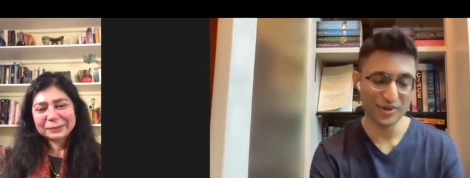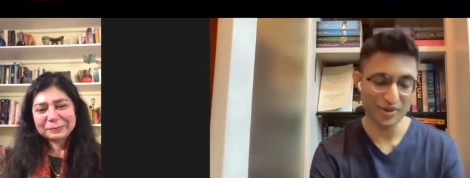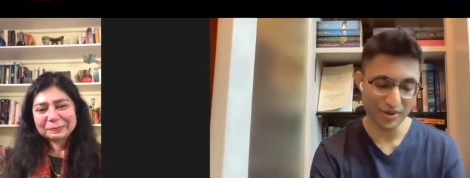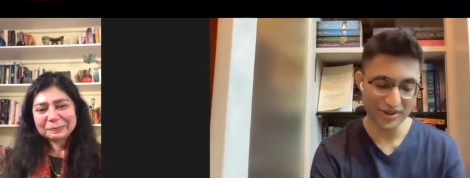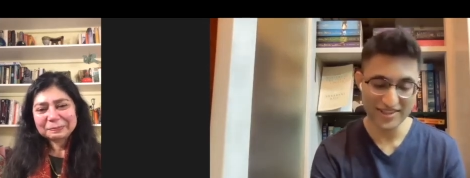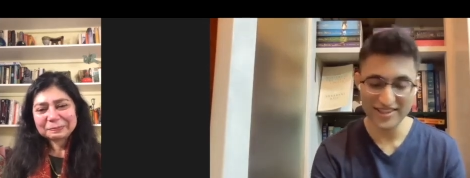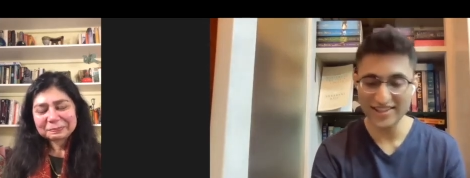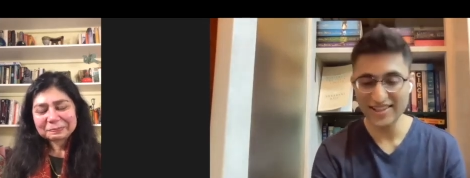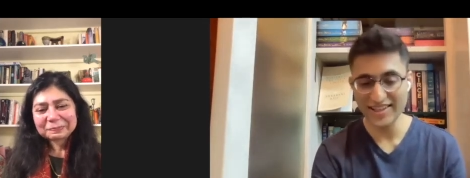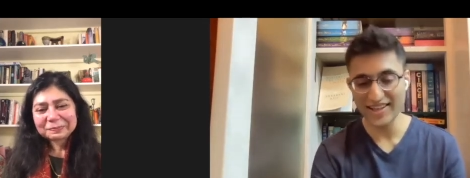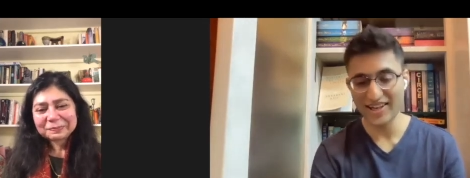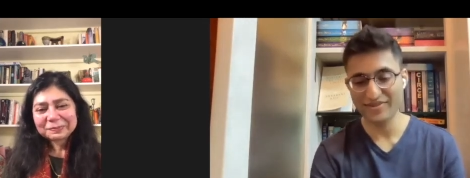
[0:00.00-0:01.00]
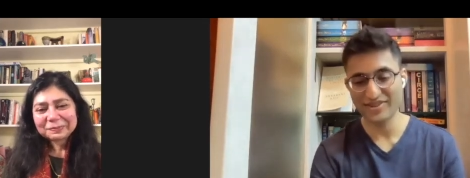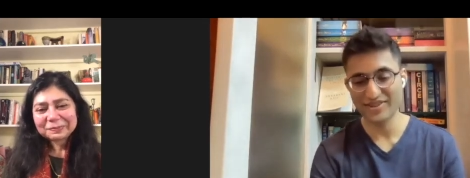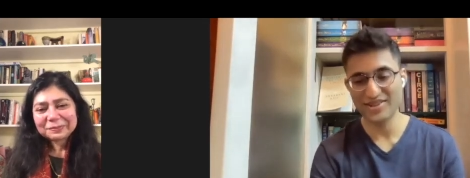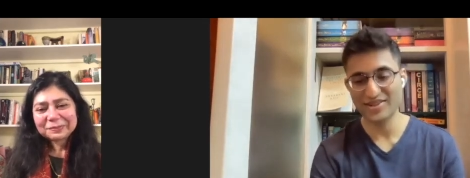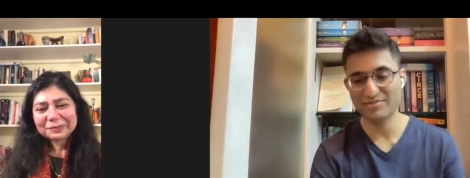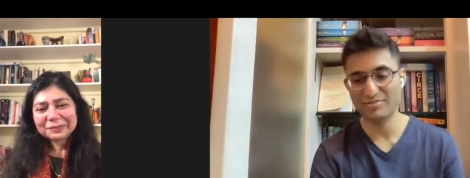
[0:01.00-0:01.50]
Speaker 1: no honestly like after
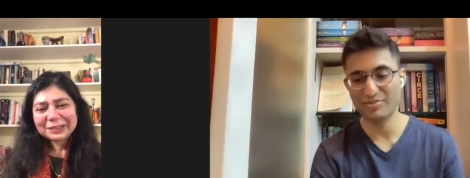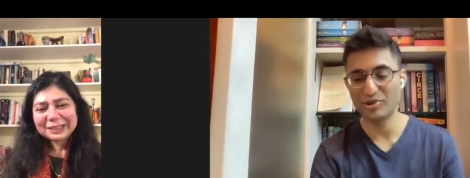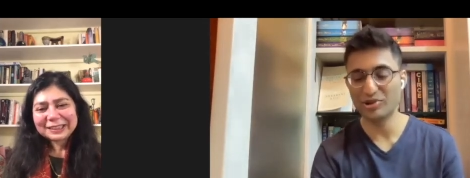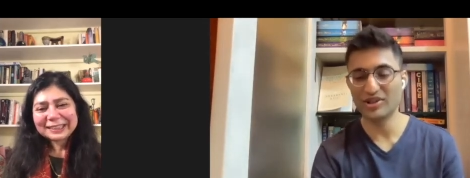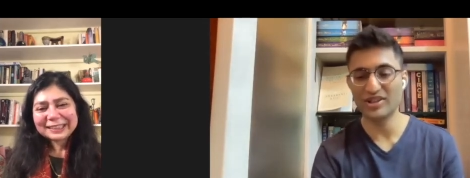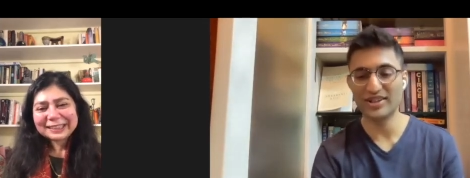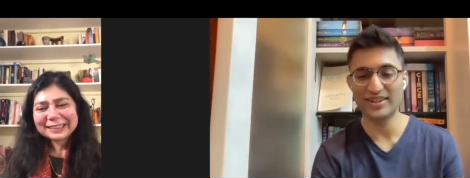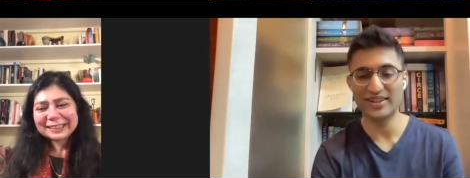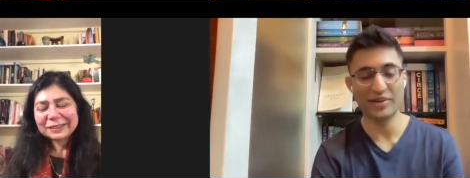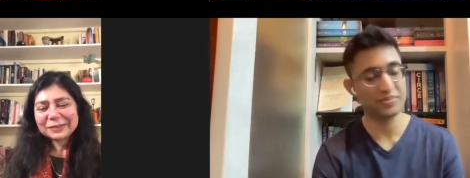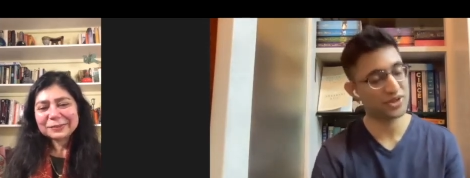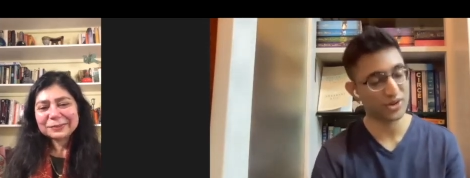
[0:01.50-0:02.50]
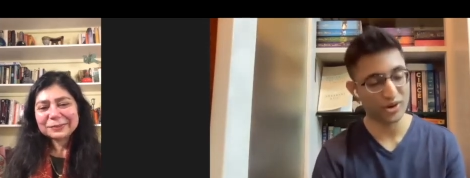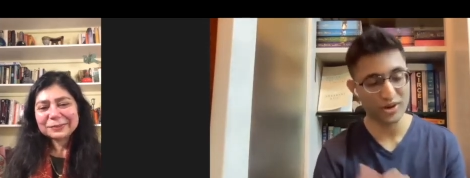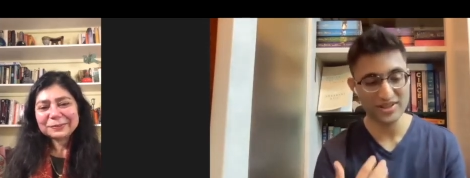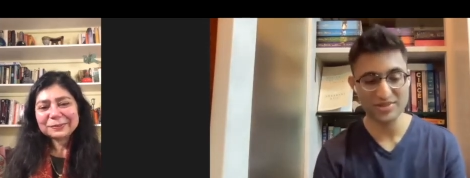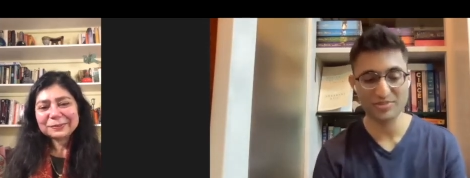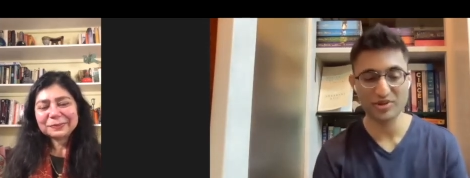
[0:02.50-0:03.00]
this book uh, i'm
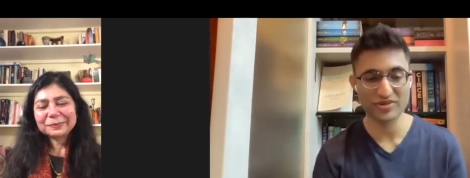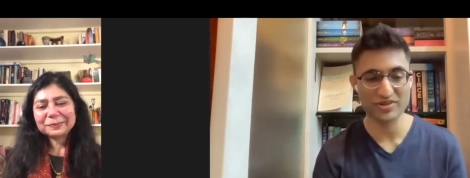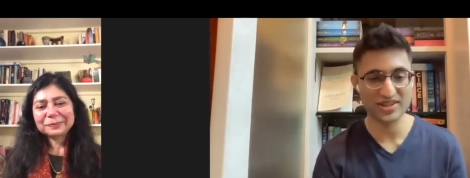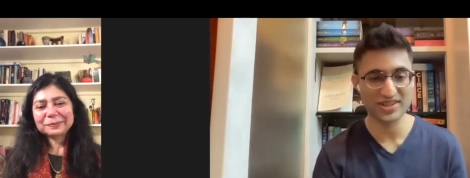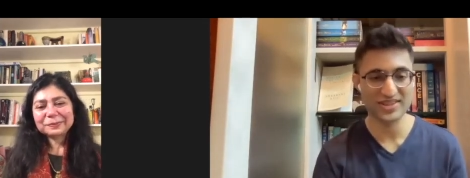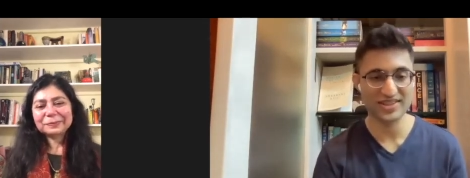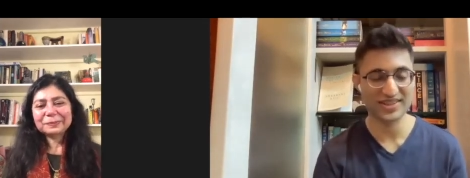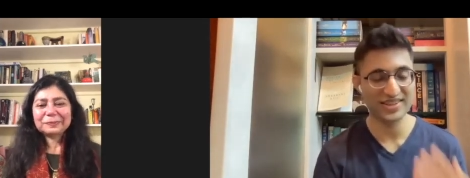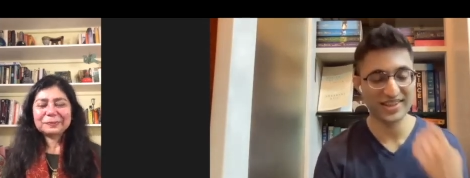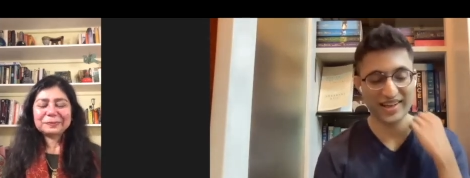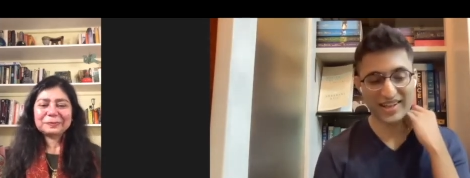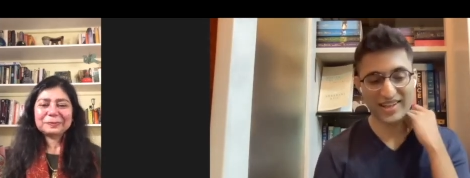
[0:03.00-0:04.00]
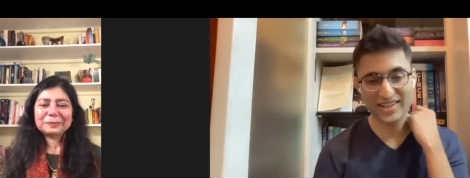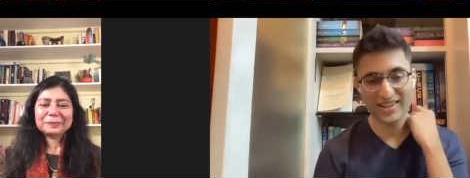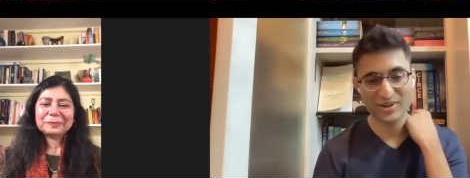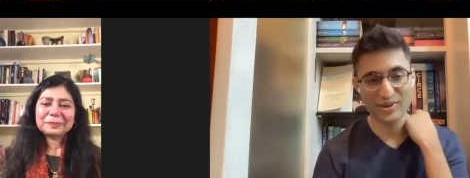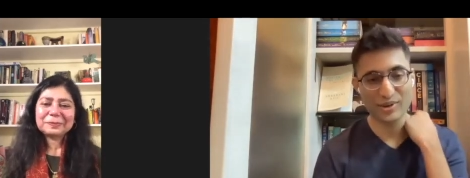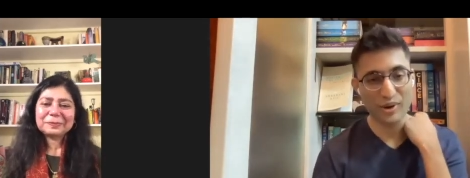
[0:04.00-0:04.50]
sure this book was
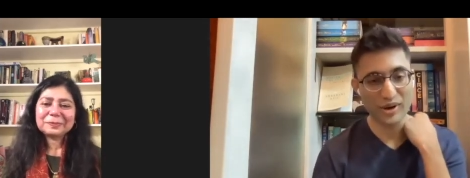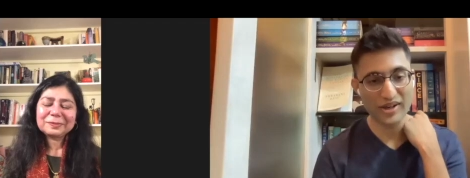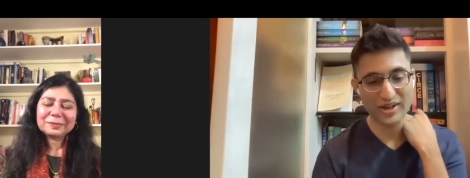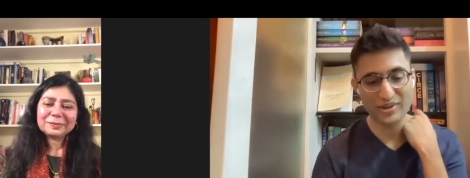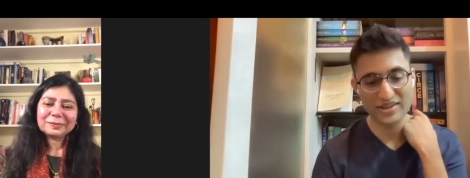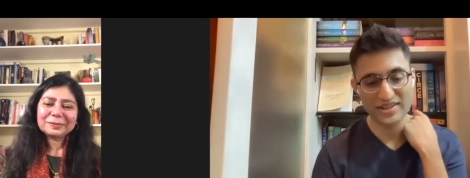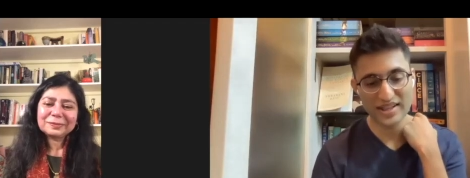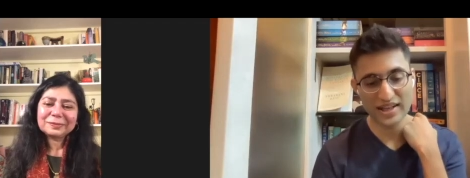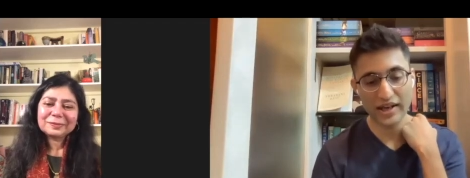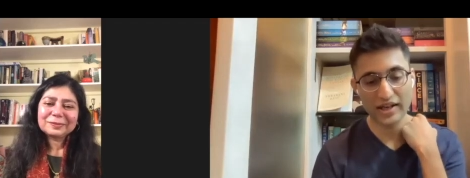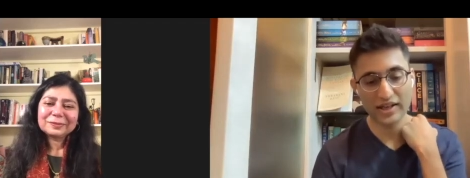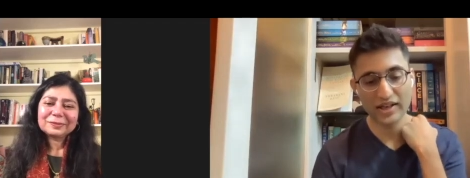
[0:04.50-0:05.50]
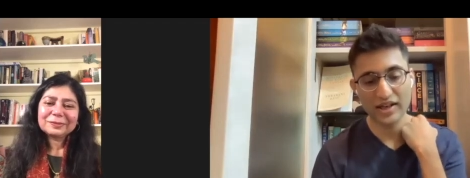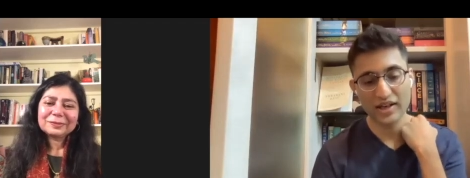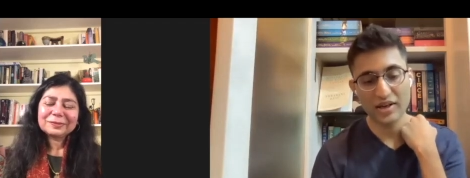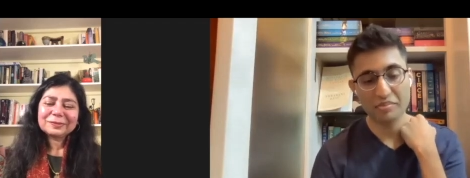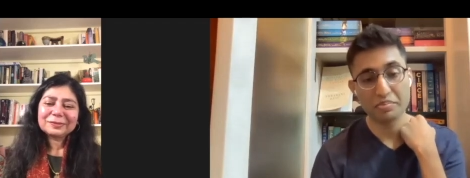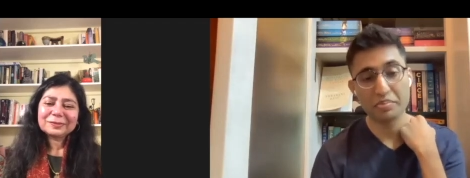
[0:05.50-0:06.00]
draining on all counts and
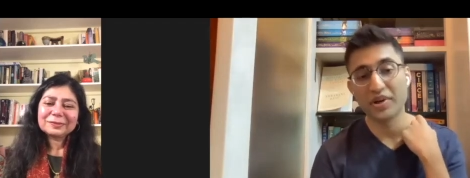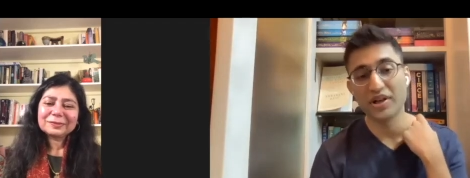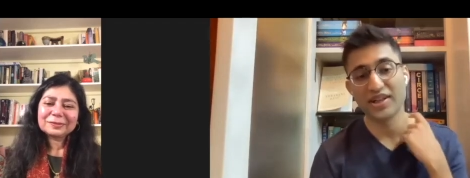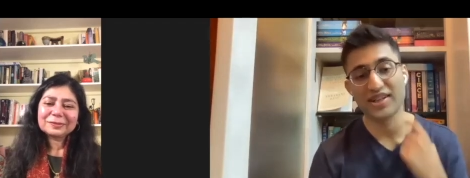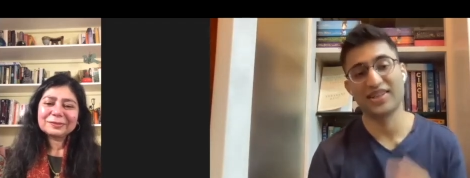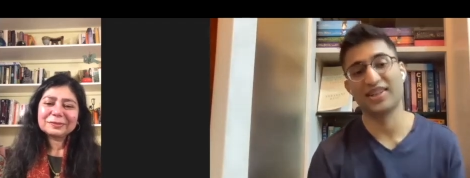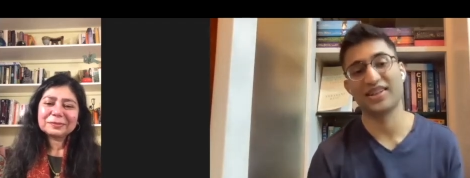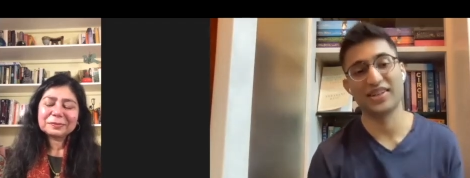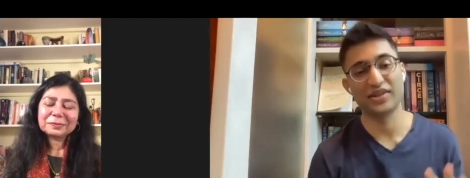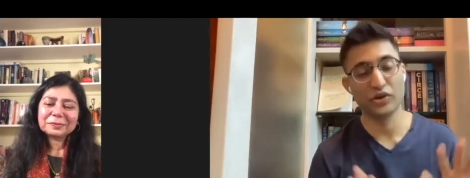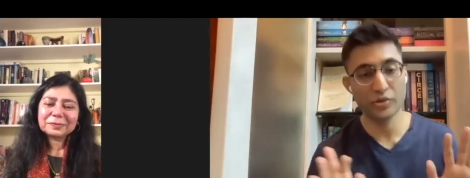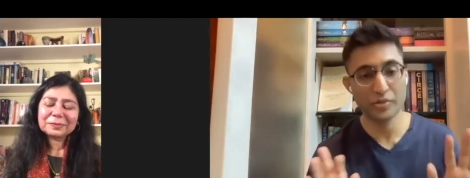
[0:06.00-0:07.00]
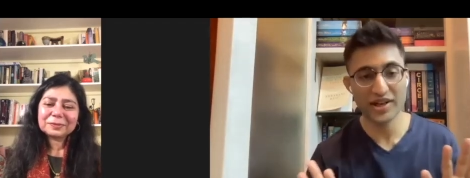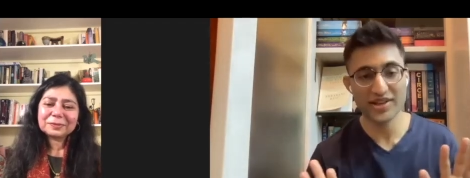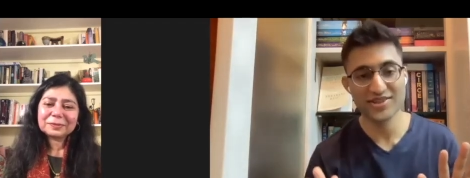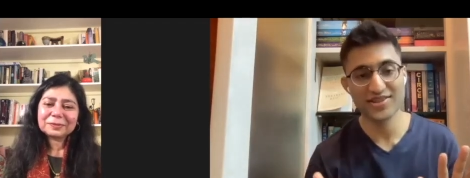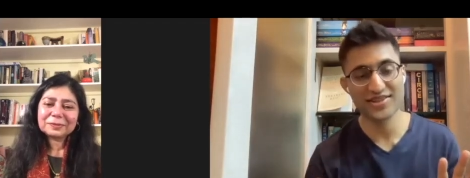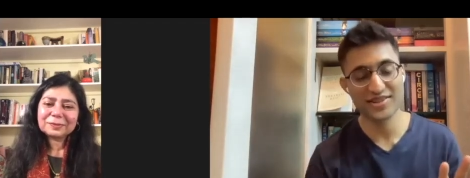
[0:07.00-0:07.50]
but no
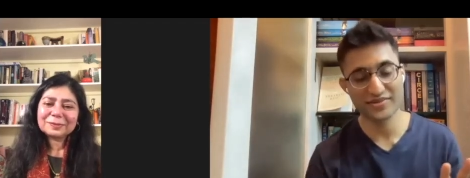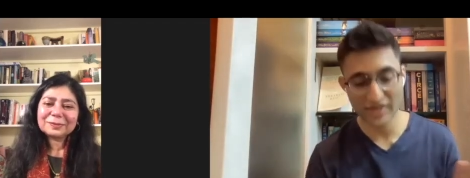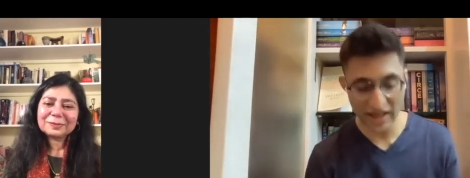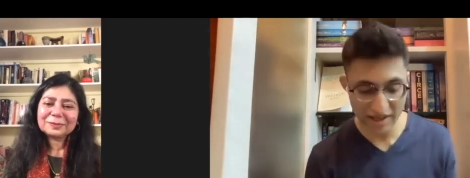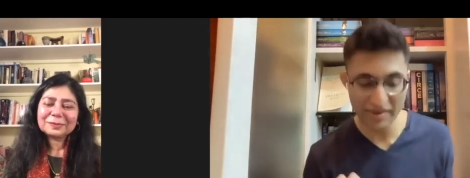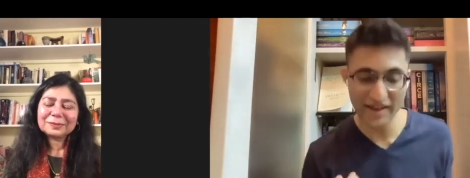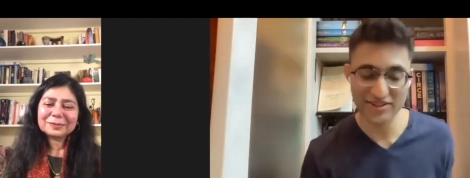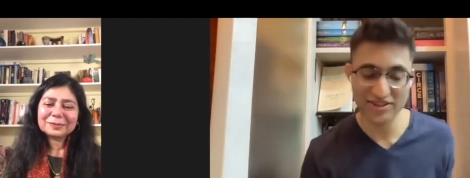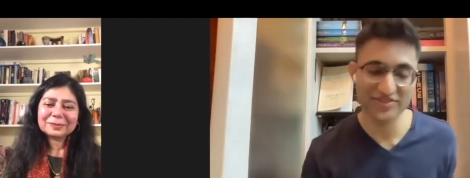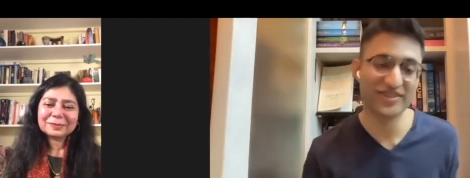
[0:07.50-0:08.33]
pressures i'm actually